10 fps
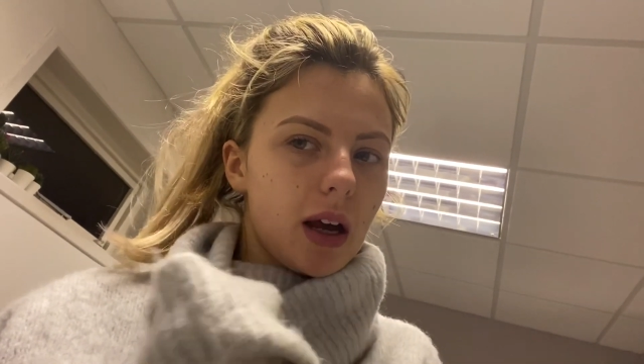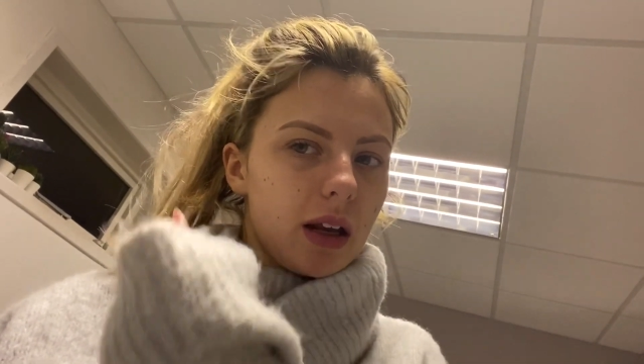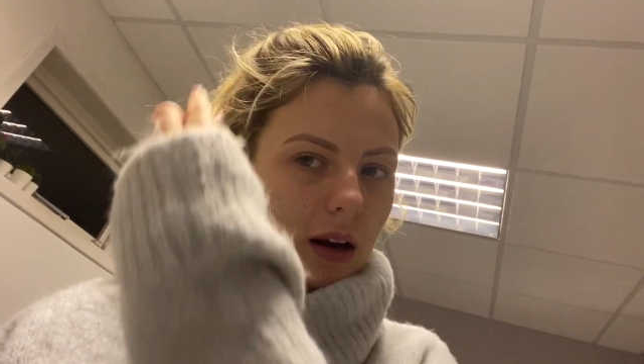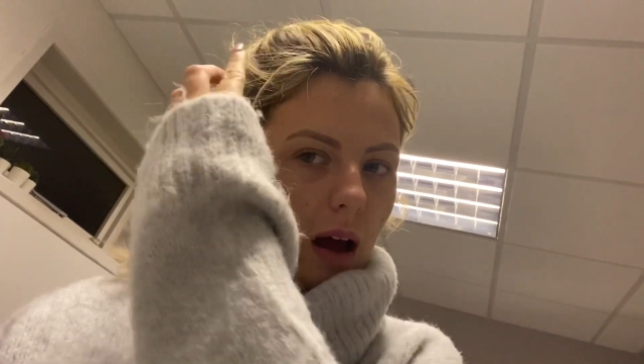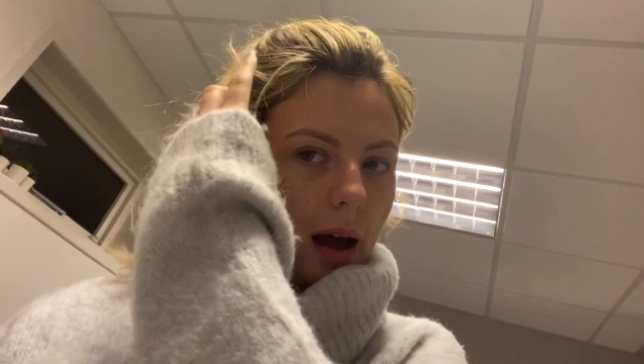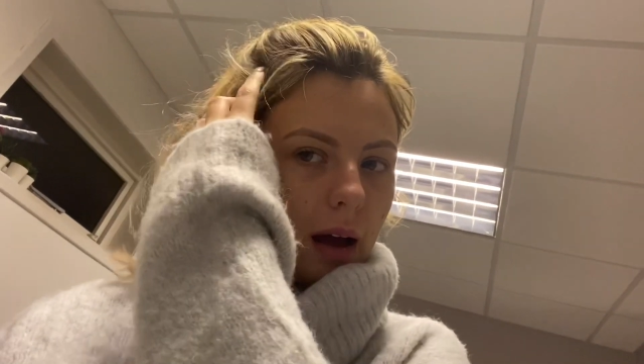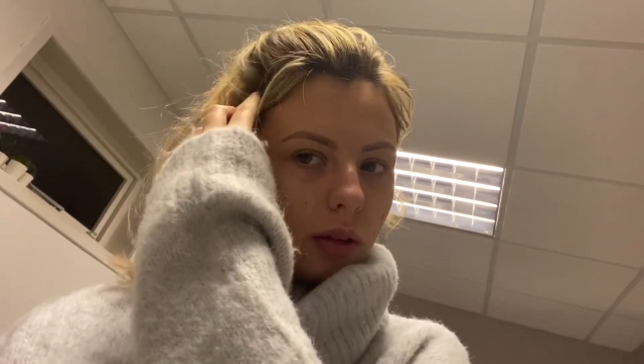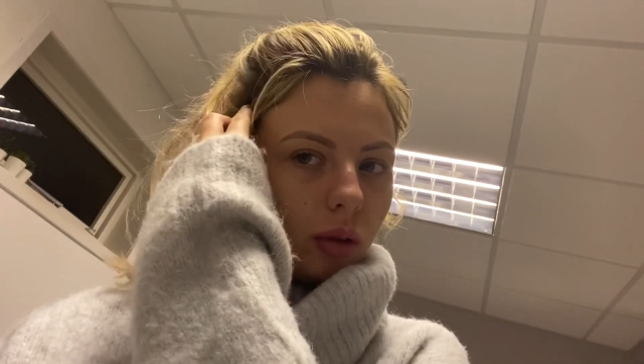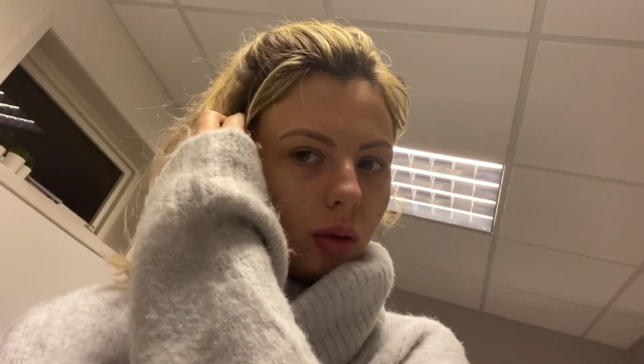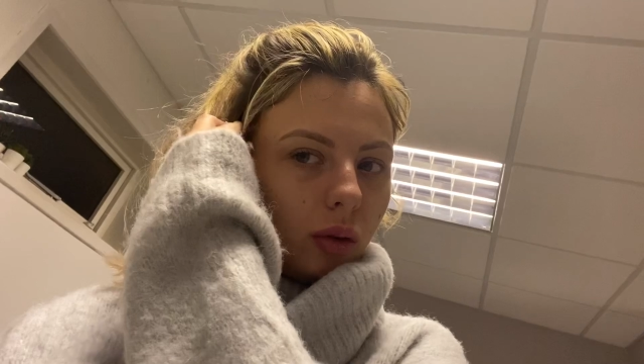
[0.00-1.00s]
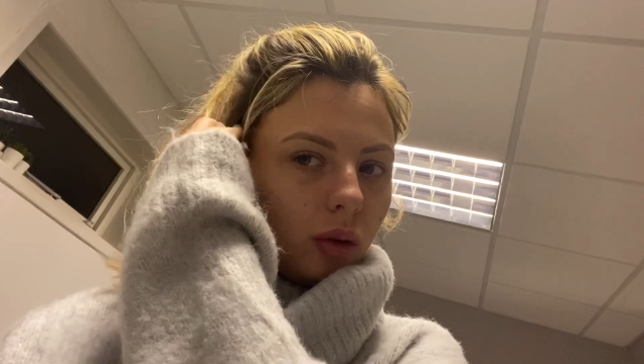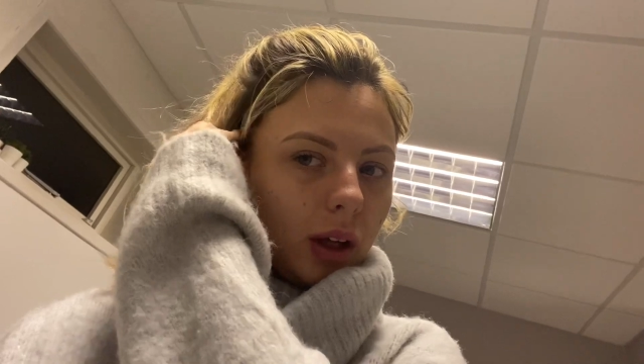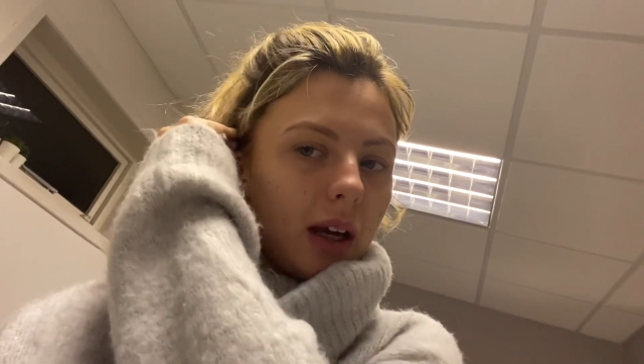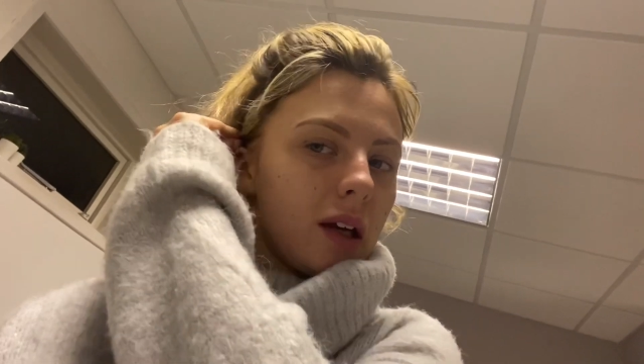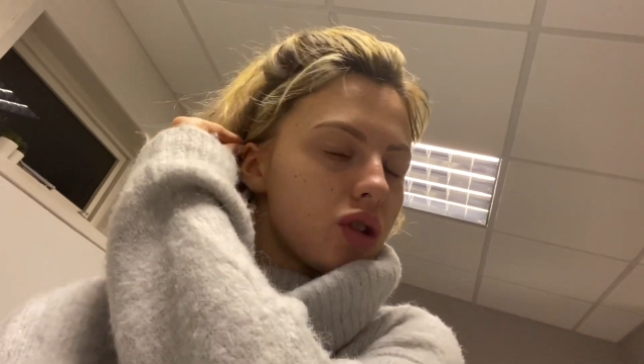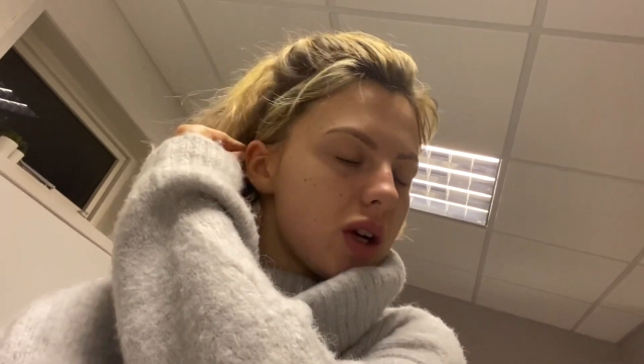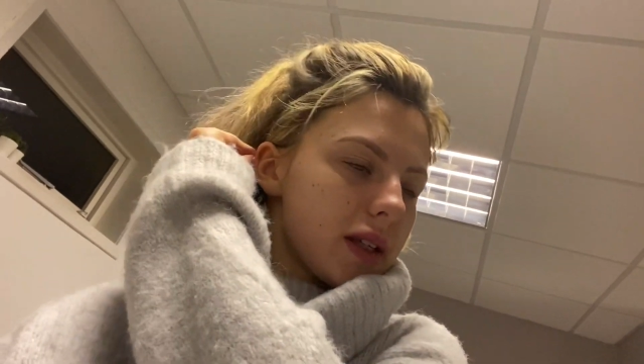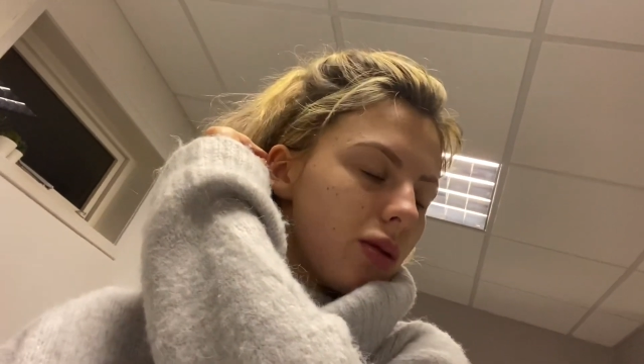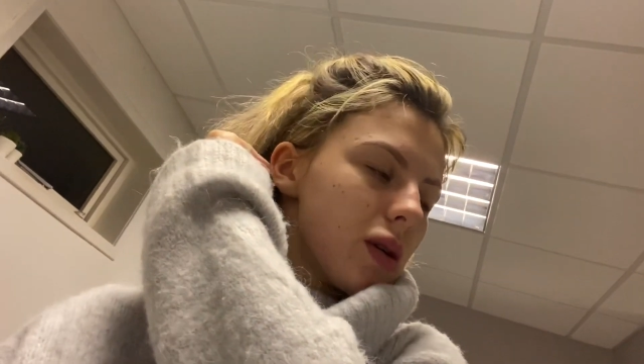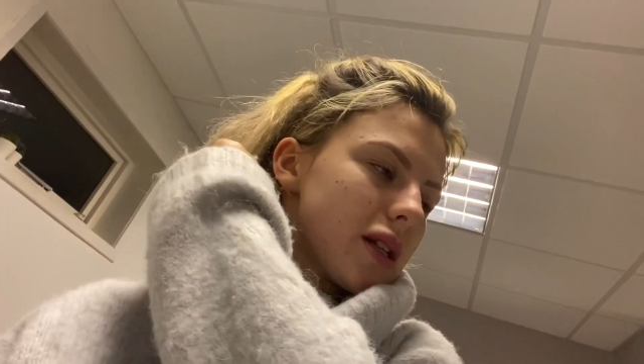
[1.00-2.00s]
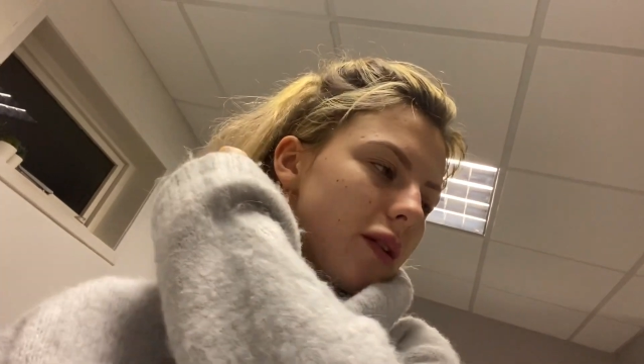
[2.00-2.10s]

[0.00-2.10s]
and I do like a hairdressing course